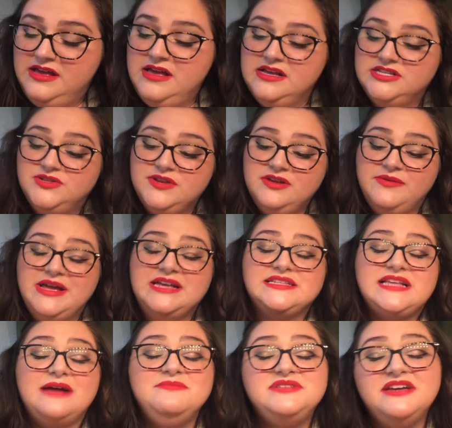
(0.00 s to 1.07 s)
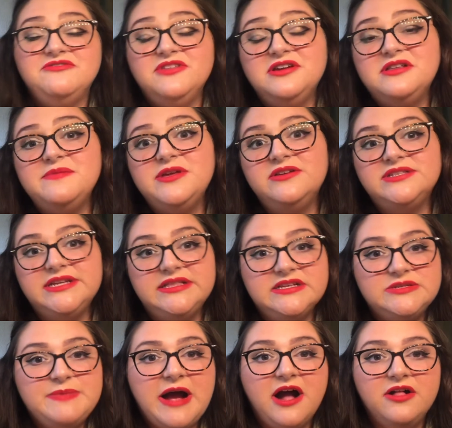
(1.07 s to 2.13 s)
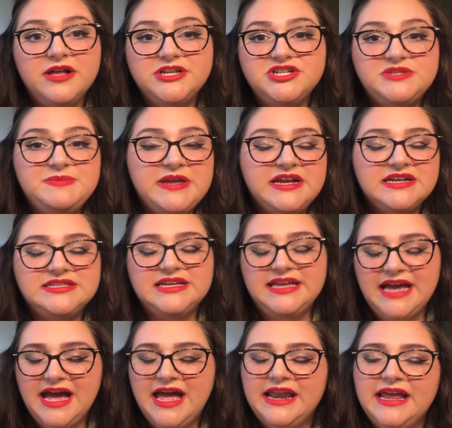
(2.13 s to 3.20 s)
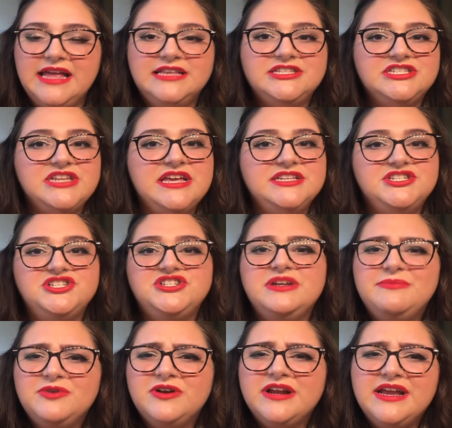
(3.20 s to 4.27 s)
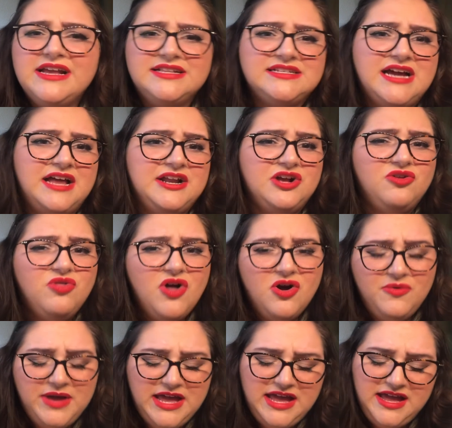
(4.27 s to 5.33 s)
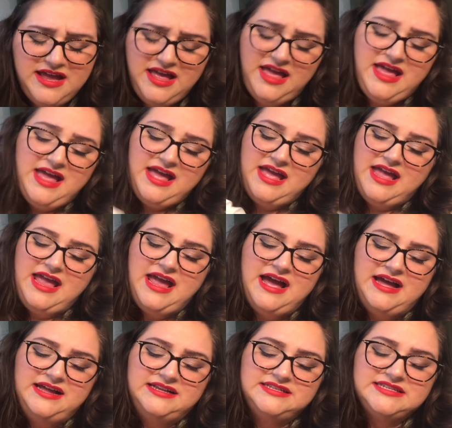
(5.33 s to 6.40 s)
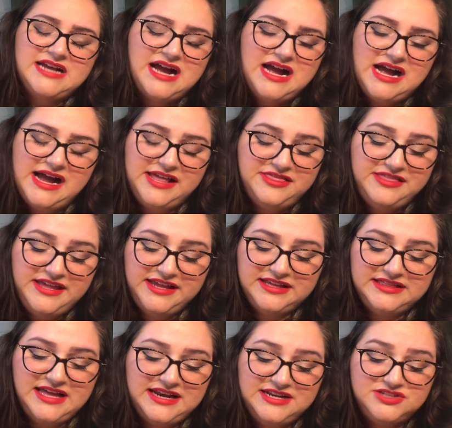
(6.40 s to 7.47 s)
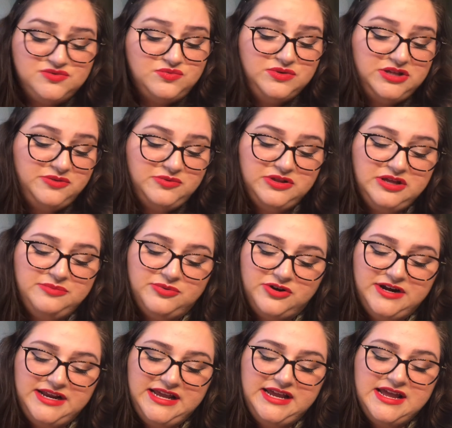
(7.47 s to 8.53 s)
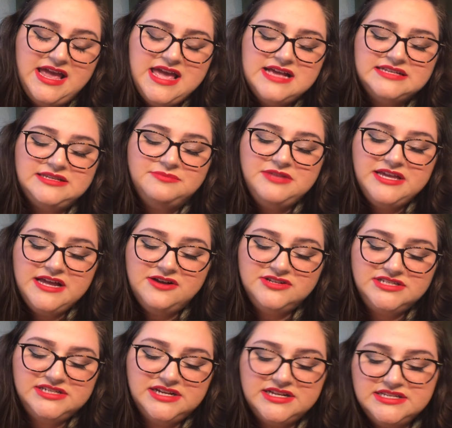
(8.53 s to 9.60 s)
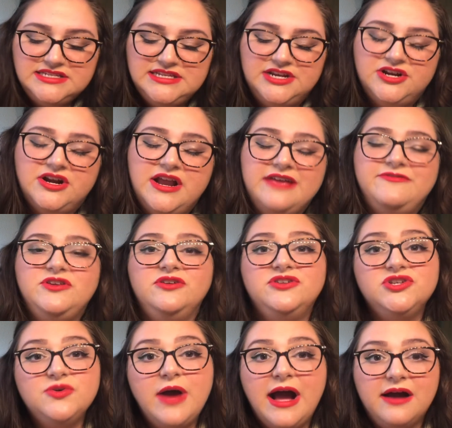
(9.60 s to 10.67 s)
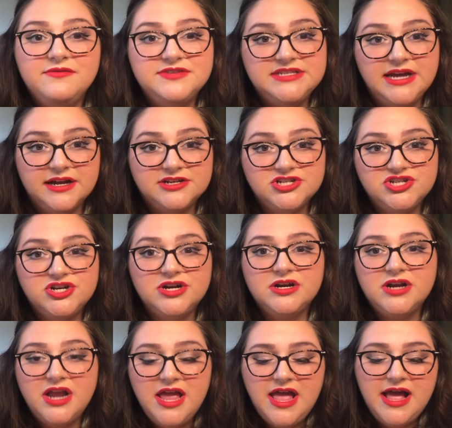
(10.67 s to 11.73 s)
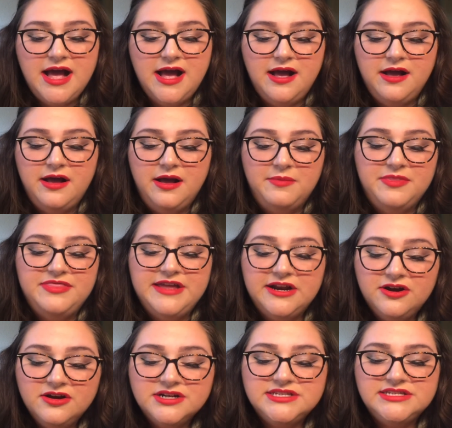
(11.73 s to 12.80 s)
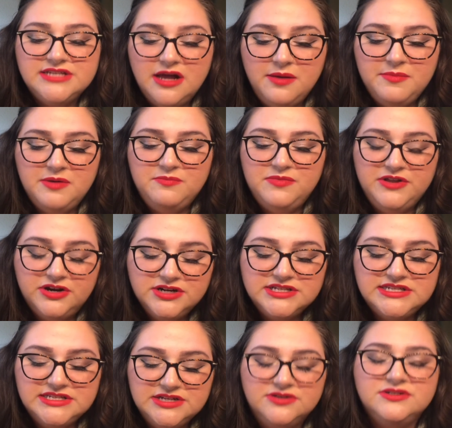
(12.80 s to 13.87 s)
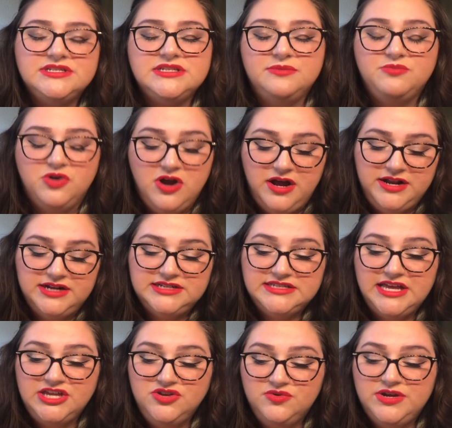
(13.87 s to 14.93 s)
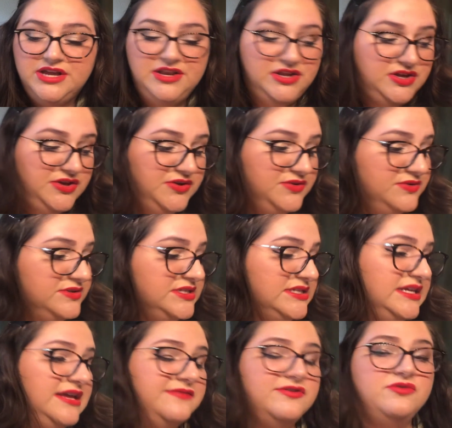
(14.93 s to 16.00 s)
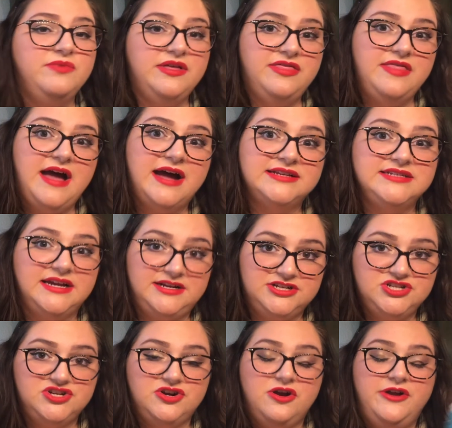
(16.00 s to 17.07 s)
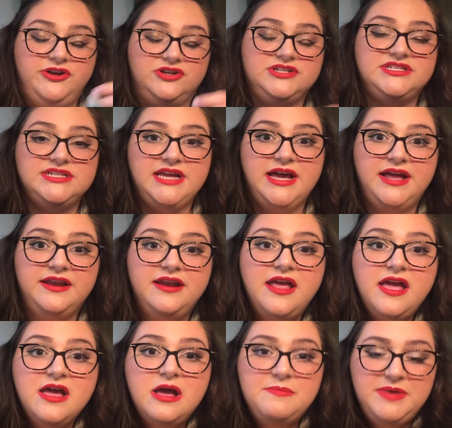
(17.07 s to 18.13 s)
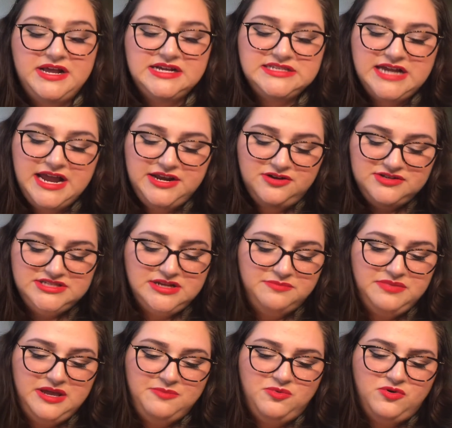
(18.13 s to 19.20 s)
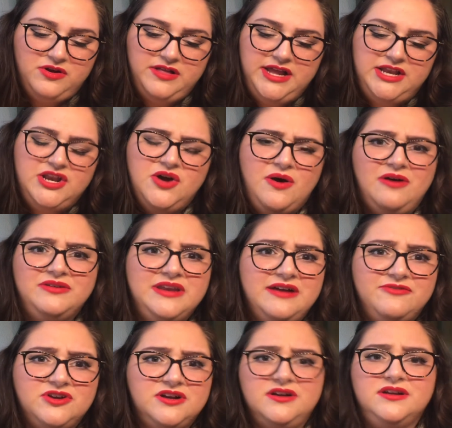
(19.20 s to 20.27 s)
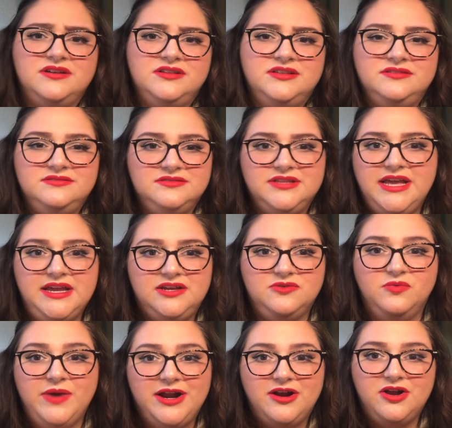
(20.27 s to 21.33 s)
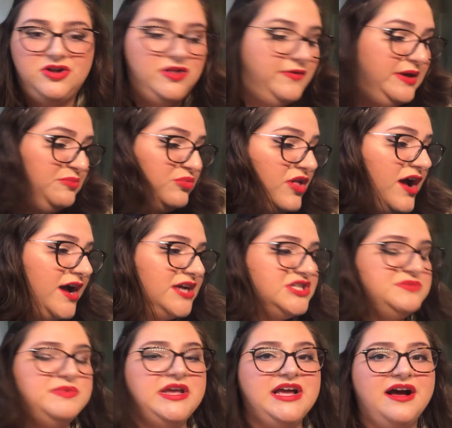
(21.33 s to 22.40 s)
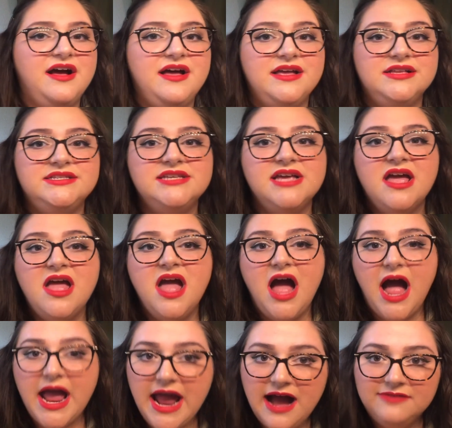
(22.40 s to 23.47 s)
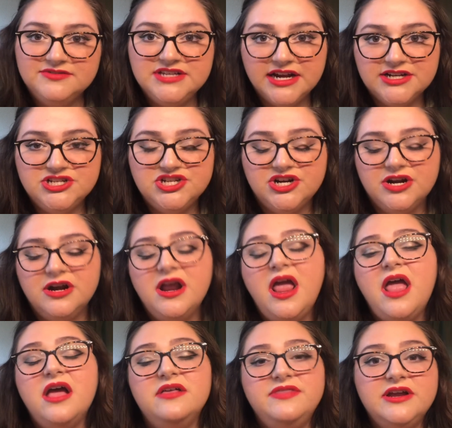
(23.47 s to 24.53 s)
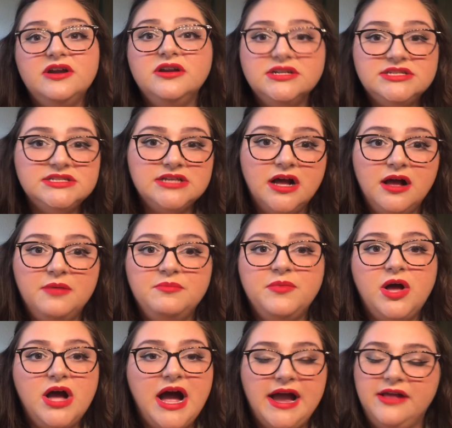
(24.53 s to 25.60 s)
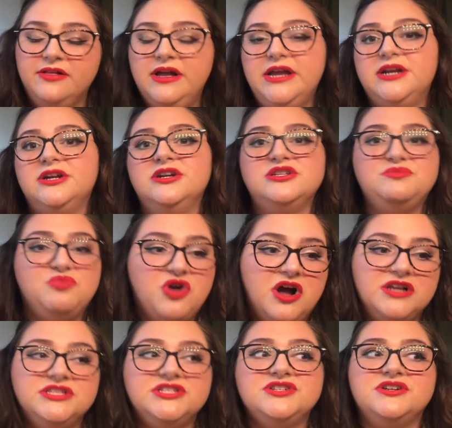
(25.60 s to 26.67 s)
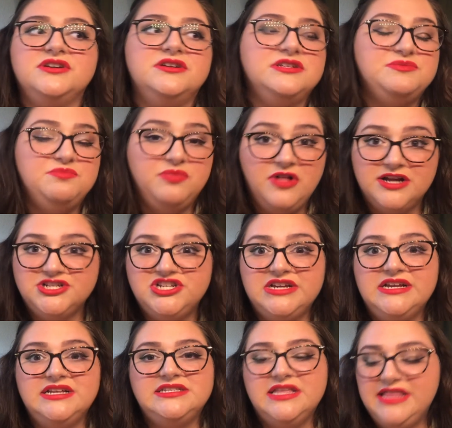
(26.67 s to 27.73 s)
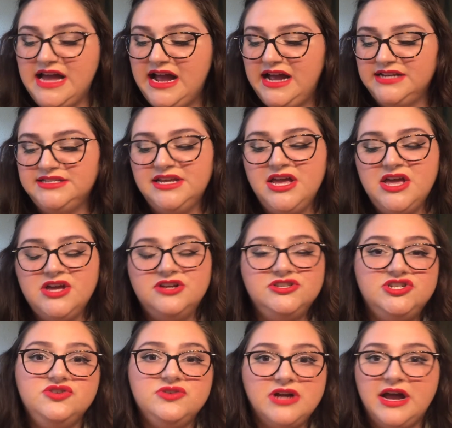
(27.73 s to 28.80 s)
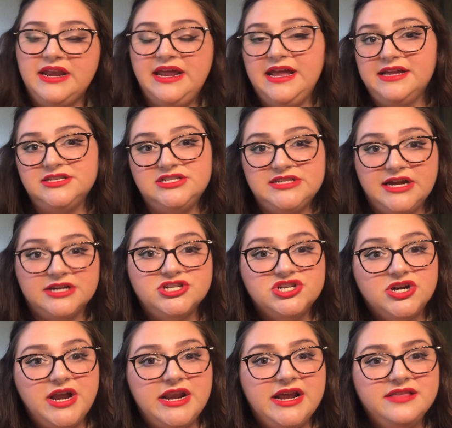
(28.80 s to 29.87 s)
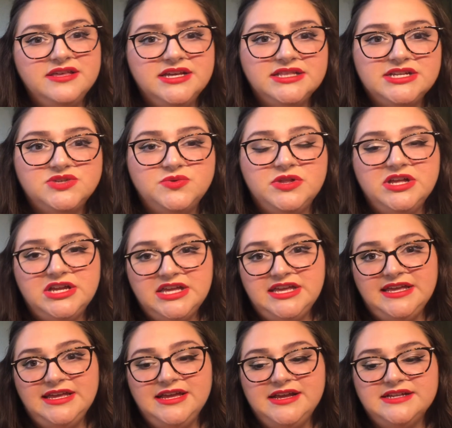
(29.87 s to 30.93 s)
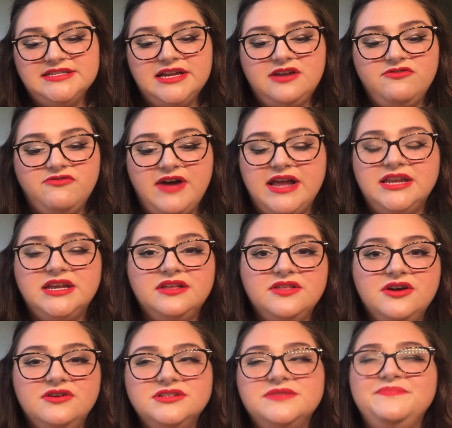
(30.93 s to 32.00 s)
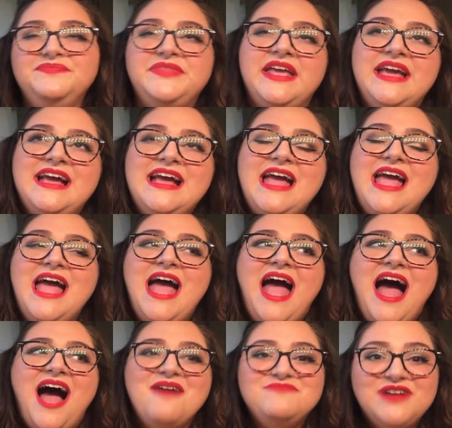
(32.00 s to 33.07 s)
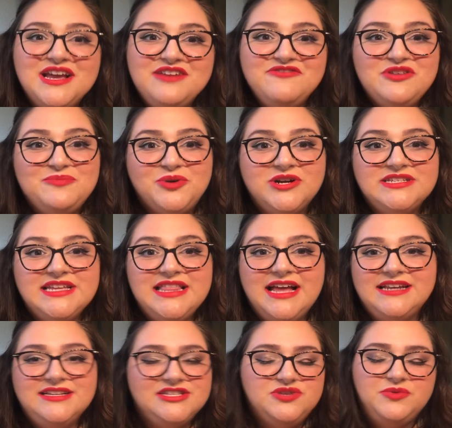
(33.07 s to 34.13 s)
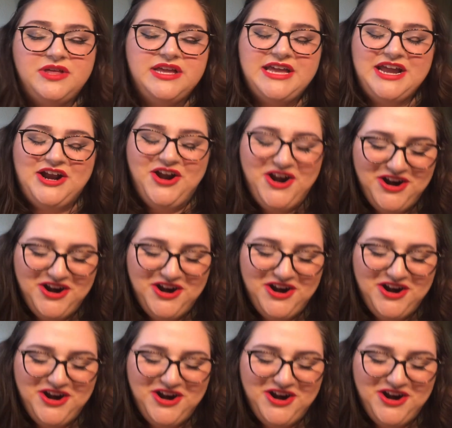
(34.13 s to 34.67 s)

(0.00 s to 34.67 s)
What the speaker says: So anyways, I'm definitely going to be using this palette just because, again, it's shimmery, it's kind of glowy, and I think that it's really, really pretty. Something else to consider, if you do have texture, there are still some products that you can use even with that texture on your skin, because I know some people are like, no, I'll never like wear a glowy blush because I have texture. There are some highlighters, bronzers, blushes that do not enhance texture, and I think that's really key, is like finding those. I'm kind of the person that doesn't really care.